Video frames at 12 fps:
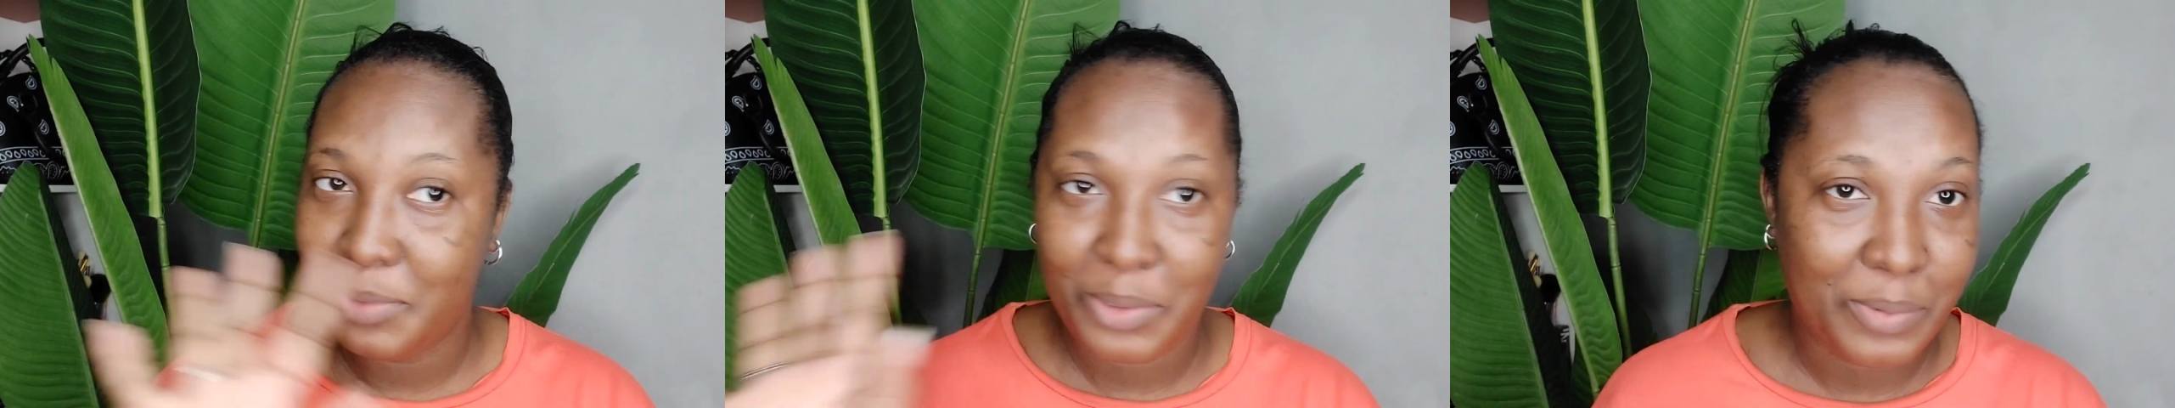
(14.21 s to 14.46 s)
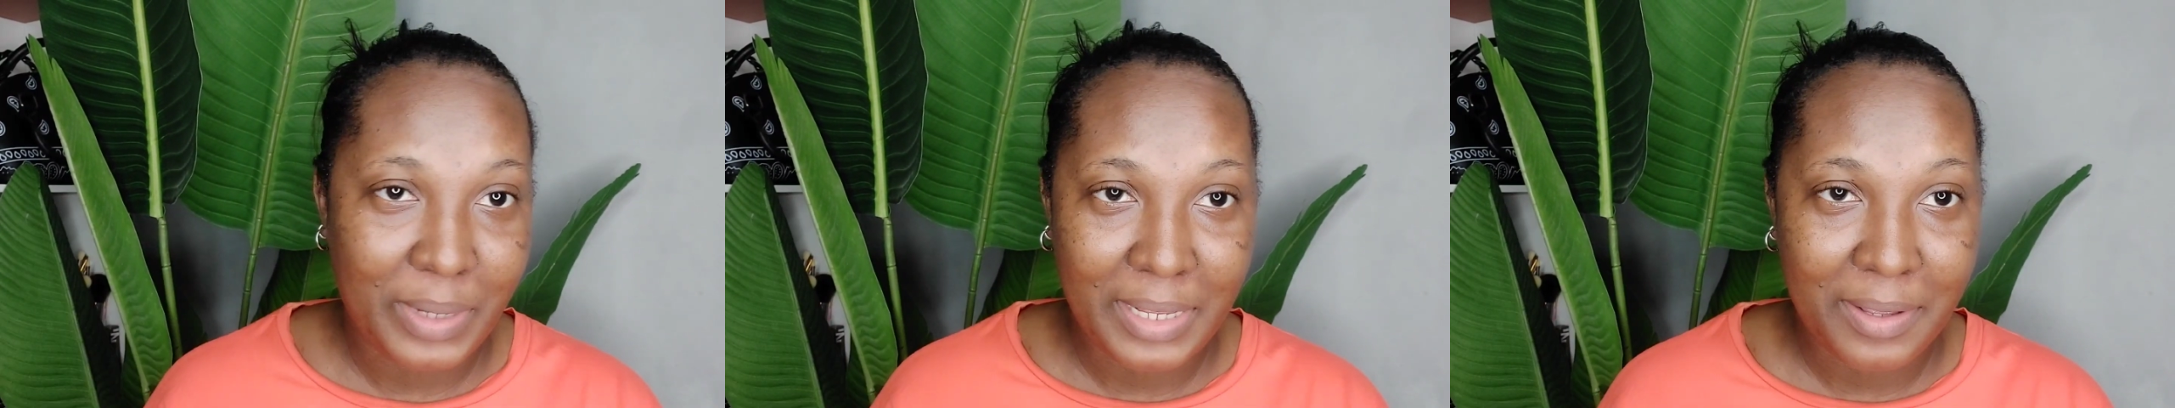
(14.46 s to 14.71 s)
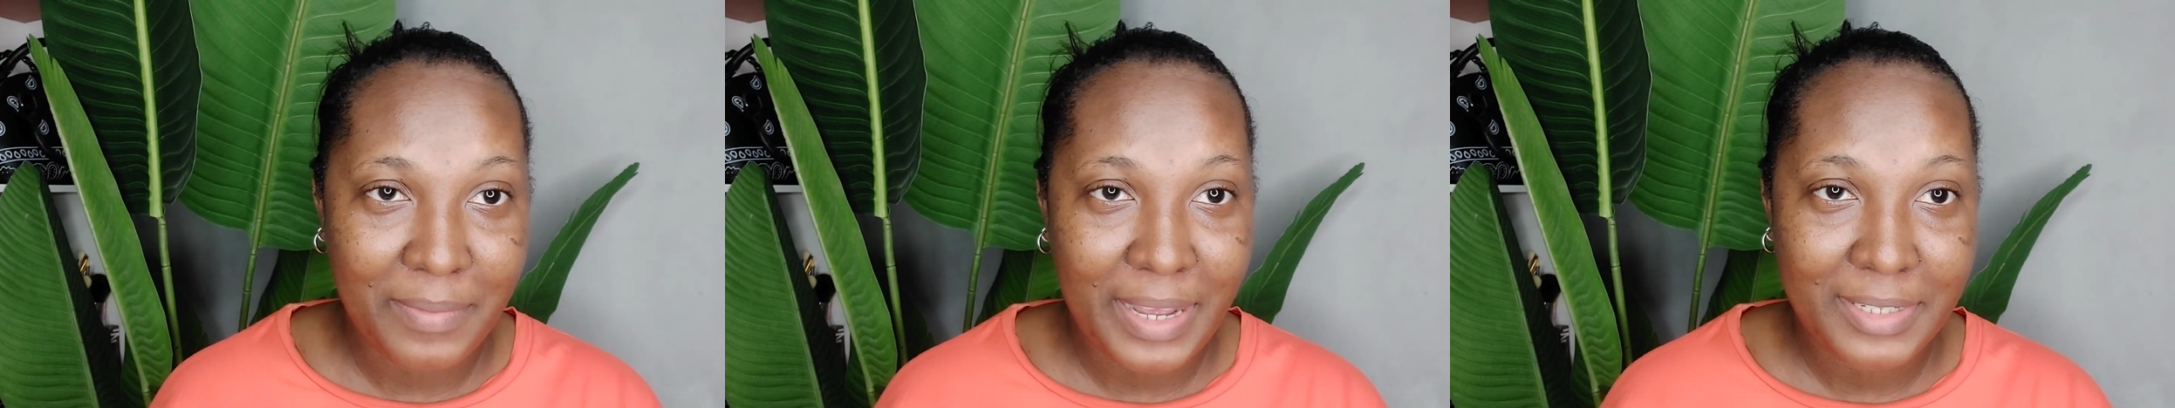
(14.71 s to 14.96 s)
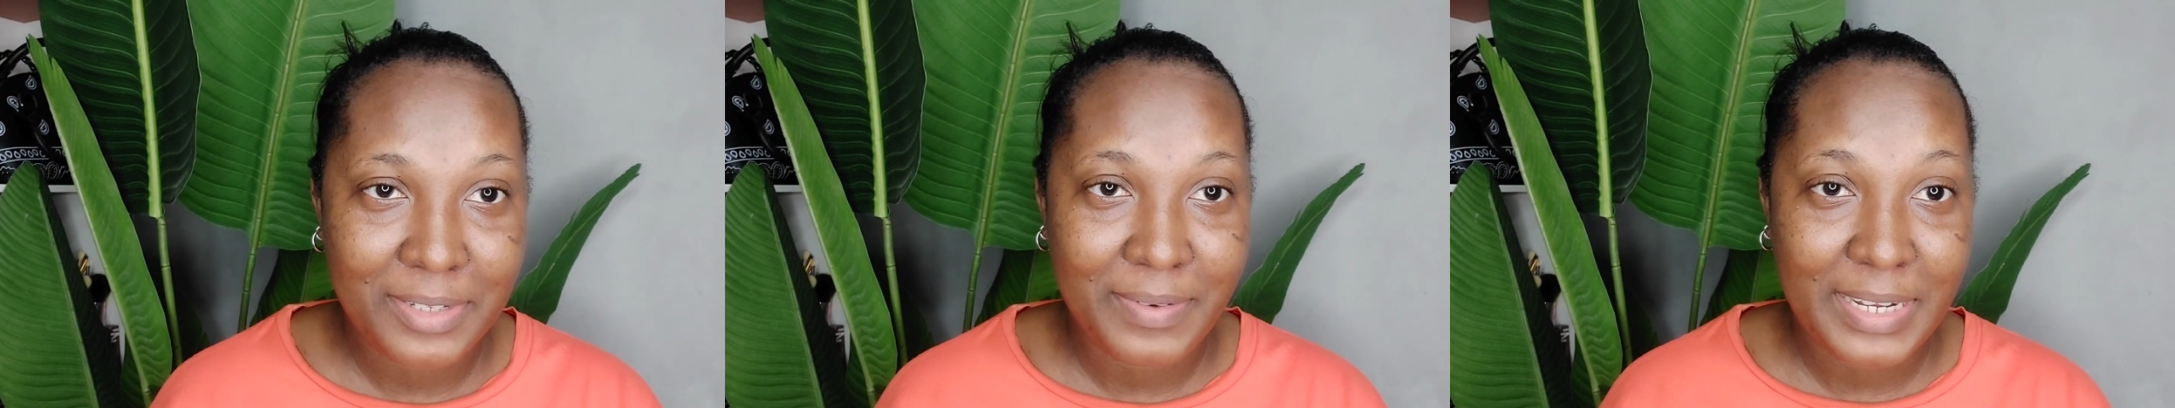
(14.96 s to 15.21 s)
welcome
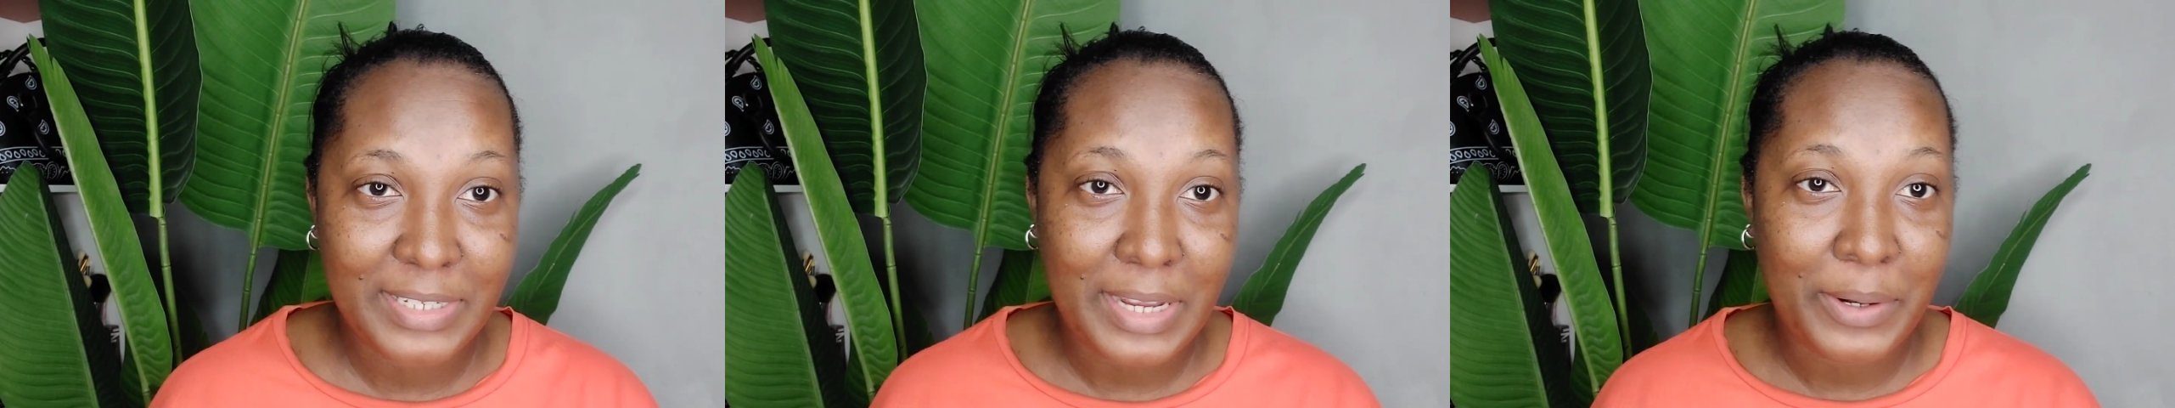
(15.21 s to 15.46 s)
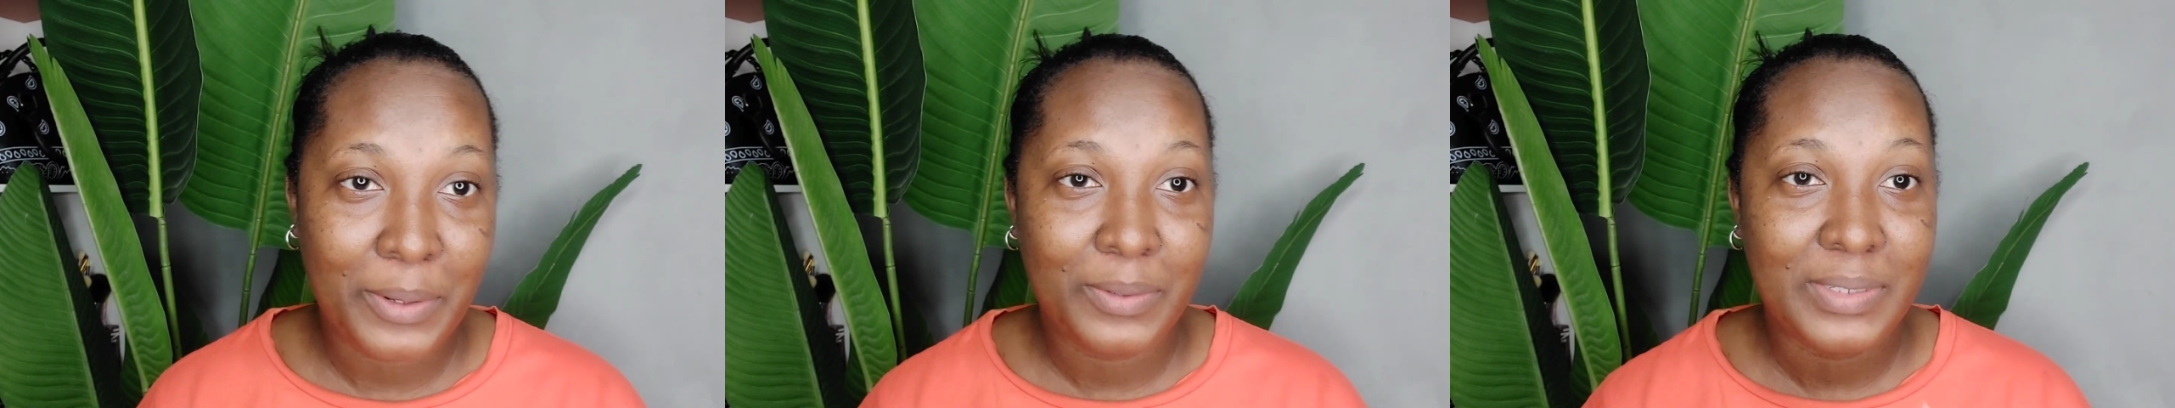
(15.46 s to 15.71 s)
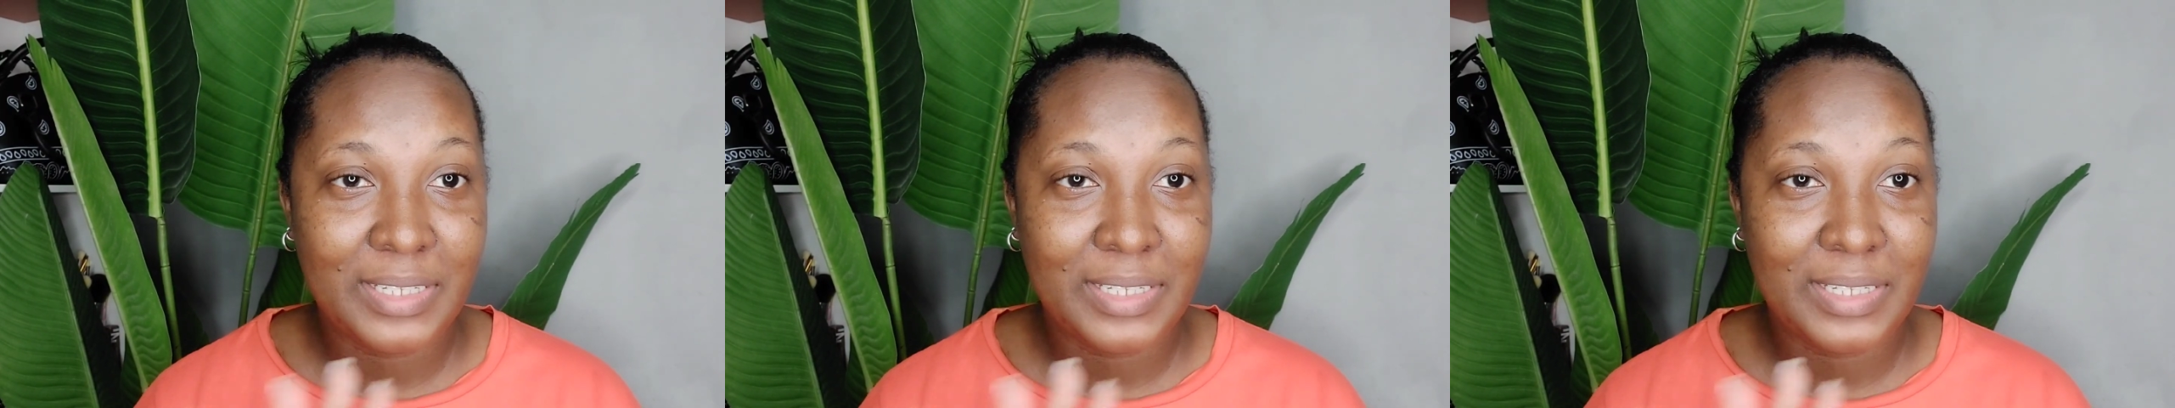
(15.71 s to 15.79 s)
back to my channel.